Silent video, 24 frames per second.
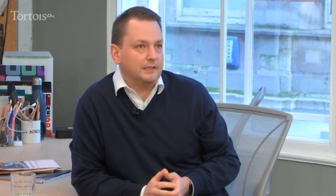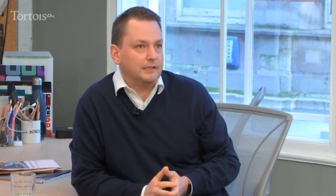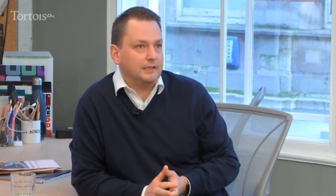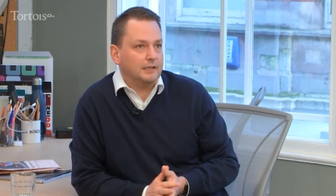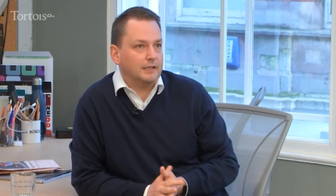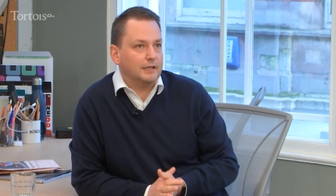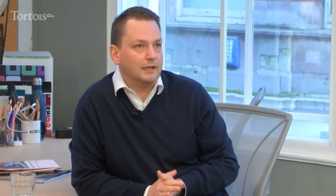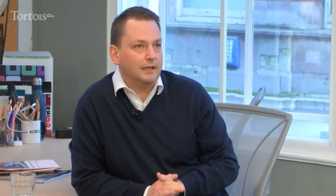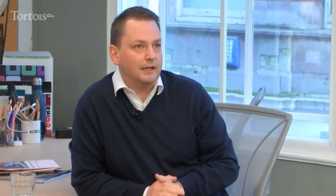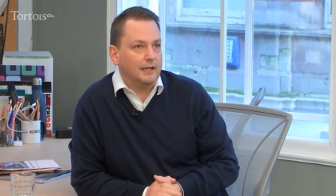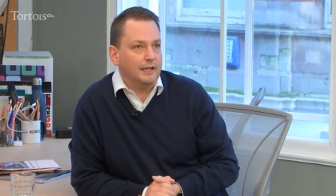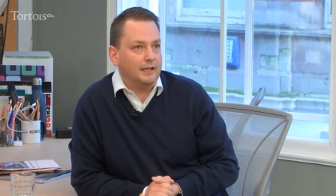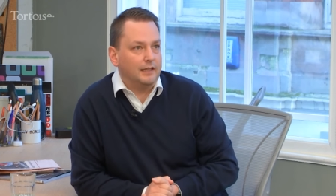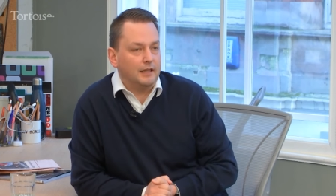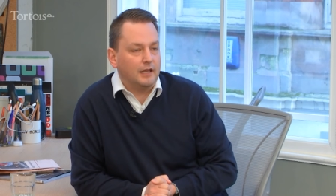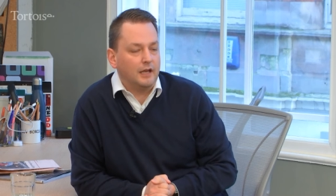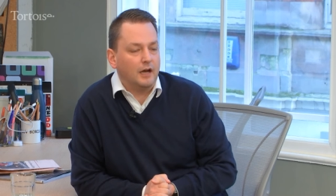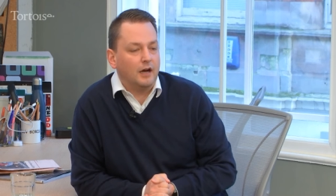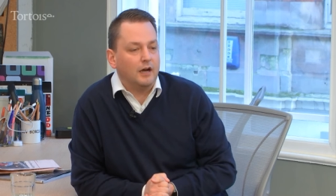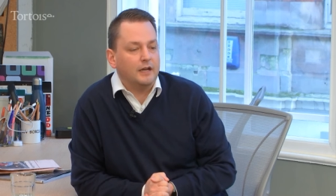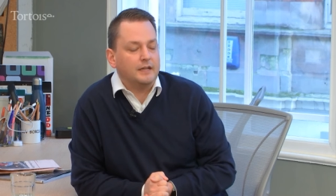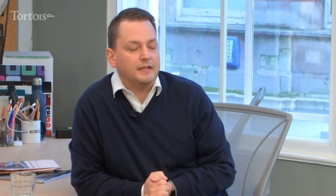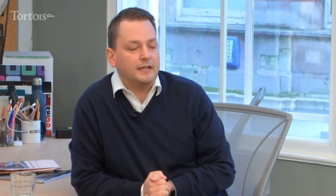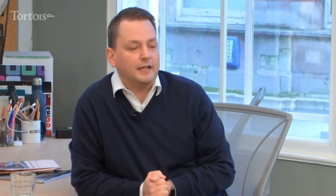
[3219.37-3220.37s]
basically
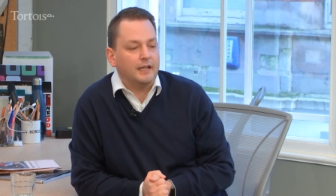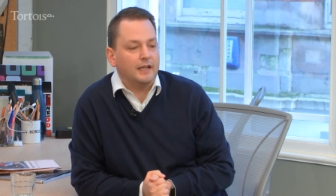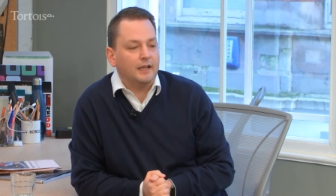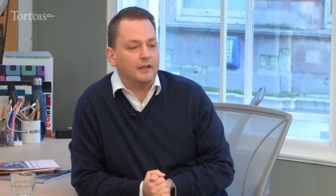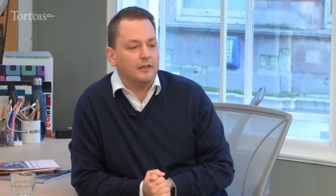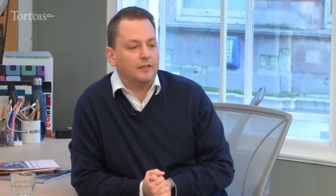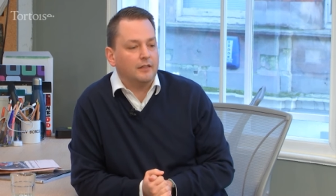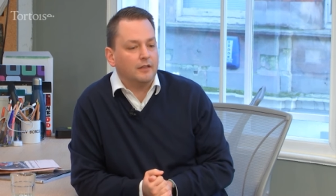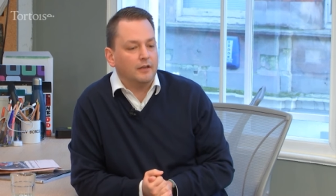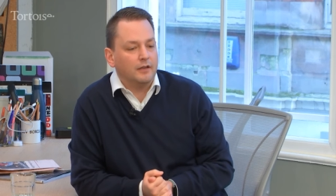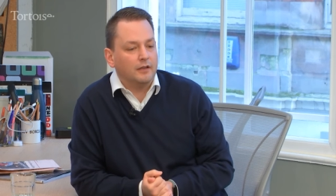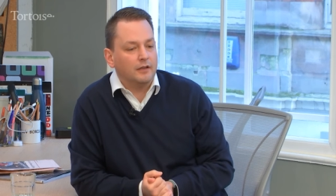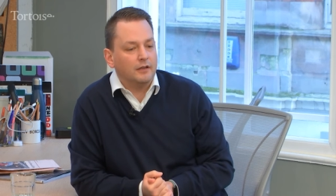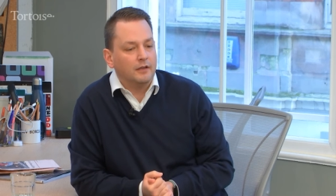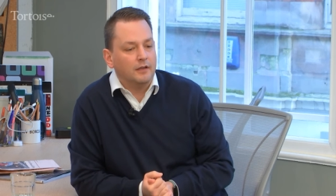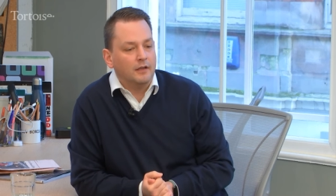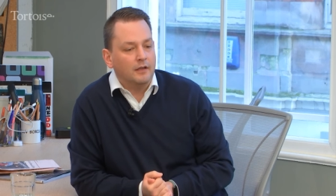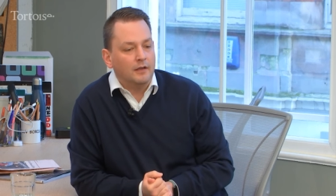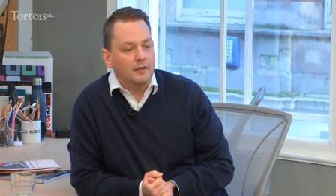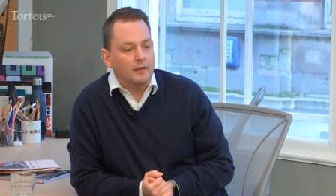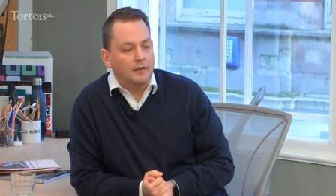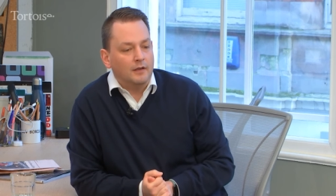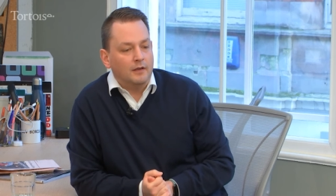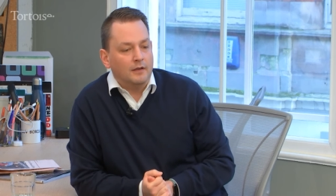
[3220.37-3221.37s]
the idea that
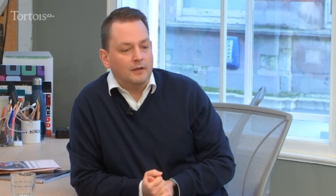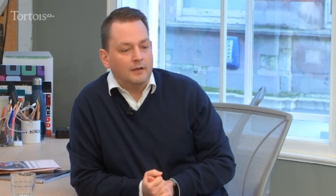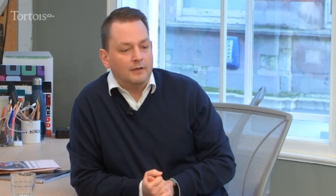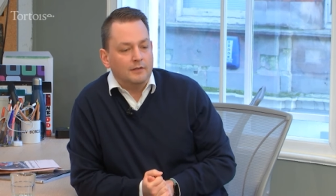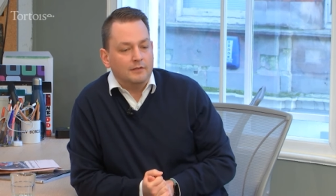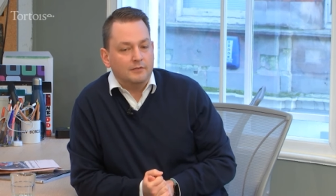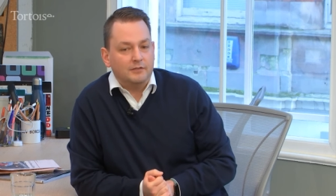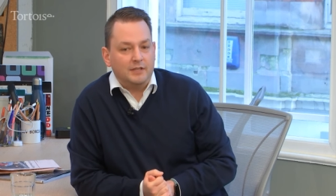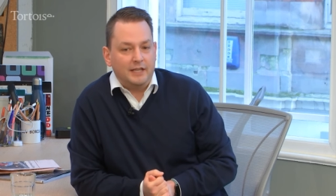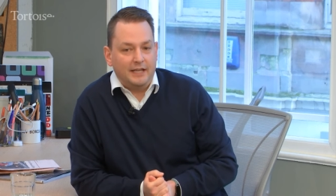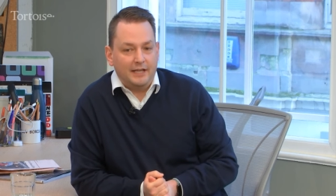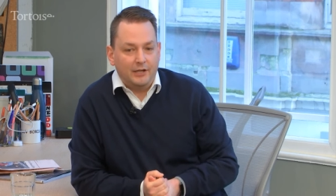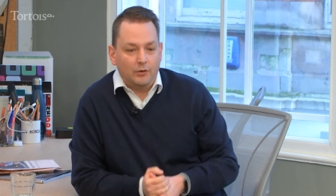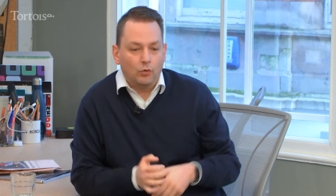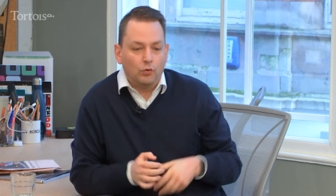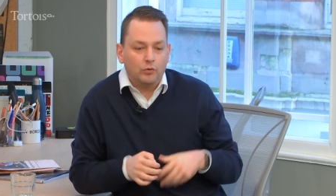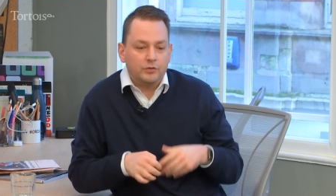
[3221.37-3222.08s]
in